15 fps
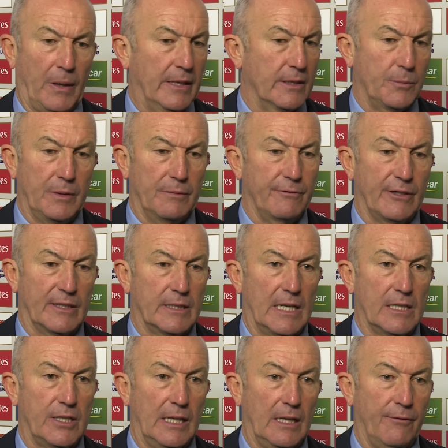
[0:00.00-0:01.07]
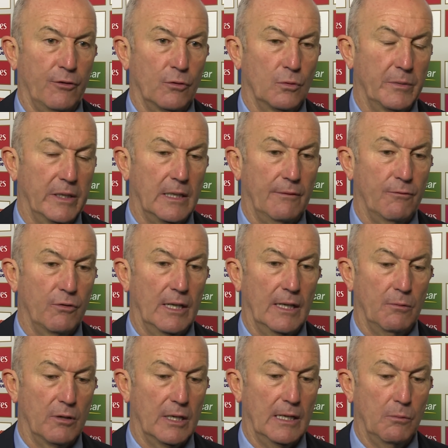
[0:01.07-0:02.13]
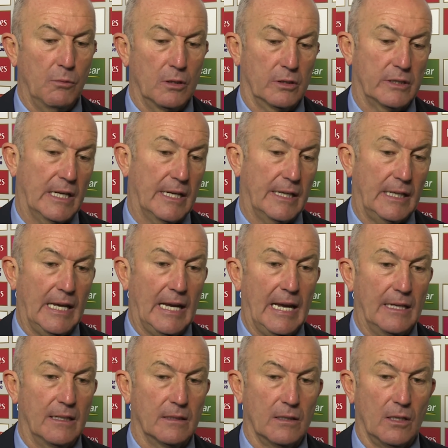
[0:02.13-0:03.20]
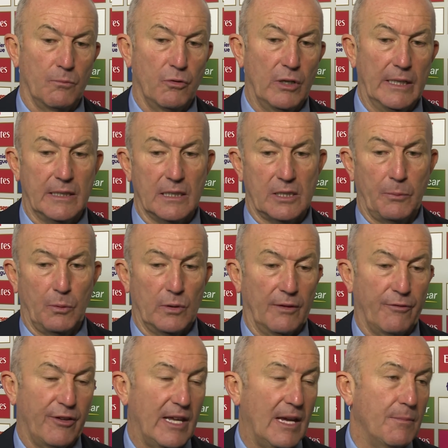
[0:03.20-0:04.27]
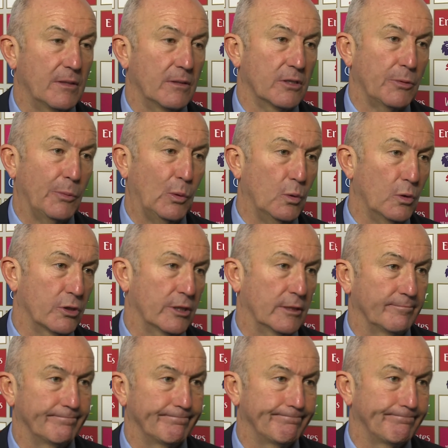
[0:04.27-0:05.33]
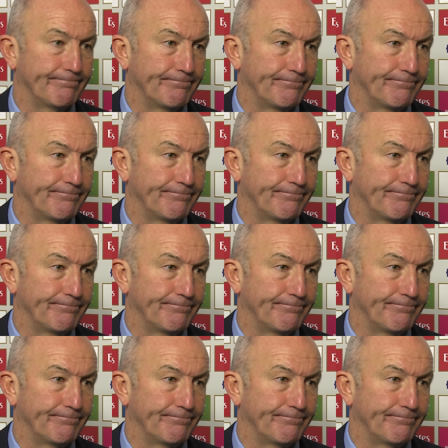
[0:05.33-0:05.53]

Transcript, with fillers: players have been fantastic for me. They've really, really worked hard again, and I'm really disappointed for them and the supporters. It